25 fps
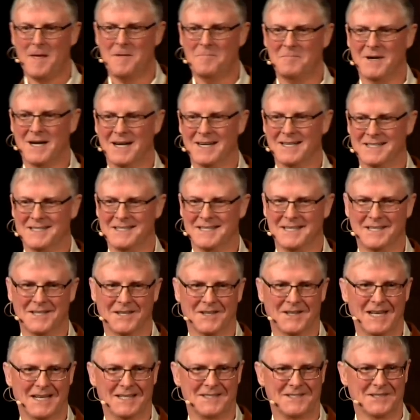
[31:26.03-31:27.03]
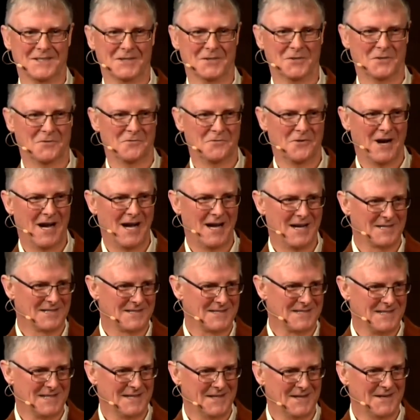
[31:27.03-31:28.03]
But she collects little
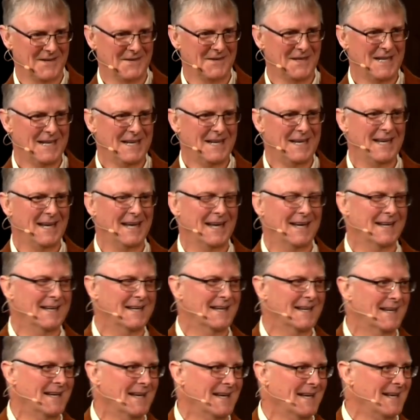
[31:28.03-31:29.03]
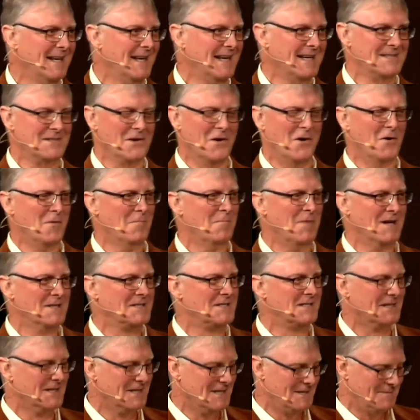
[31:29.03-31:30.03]
frogs, you know, and, uh, and has a whole
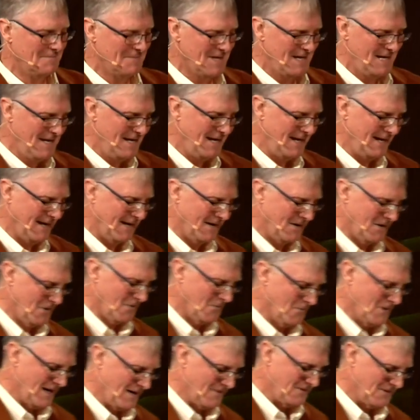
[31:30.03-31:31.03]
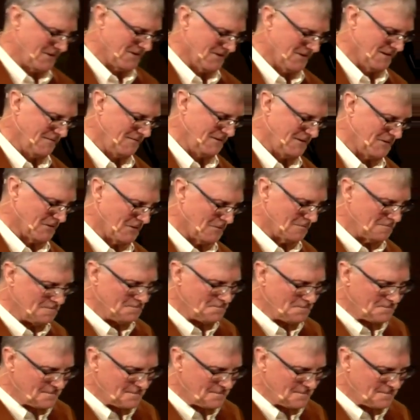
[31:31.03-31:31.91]
bunch of them uh, around her living room.